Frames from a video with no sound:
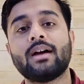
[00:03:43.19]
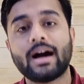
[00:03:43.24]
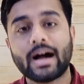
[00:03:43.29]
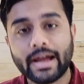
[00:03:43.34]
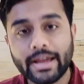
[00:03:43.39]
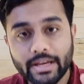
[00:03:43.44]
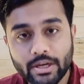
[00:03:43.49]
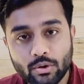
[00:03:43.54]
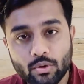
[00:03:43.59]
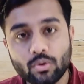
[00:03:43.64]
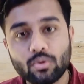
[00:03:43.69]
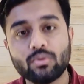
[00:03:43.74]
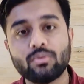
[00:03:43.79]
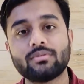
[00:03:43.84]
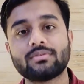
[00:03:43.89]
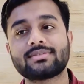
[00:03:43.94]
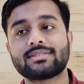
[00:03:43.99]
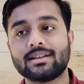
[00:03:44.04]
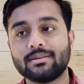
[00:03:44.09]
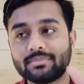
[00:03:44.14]
I
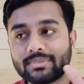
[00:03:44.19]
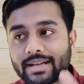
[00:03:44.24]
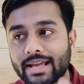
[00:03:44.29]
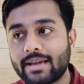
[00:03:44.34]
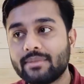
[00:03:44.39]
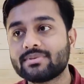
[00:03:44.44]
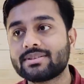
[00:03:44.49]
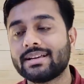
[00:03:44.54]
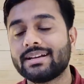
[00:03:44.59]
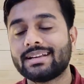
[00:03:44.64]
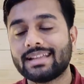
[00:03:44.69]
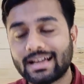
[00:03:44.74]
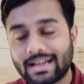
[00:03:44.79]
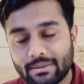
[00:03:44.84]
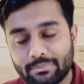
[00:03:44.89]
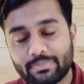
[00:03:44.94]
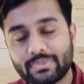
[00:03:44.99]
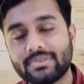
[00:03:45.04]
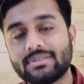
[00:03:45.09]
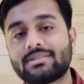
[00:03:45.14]
know sometimes it
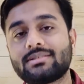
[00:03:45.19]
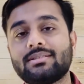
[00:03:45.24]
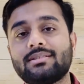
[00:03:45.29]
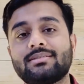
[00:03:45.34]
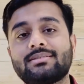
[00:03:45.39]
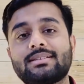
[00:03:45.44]
happens,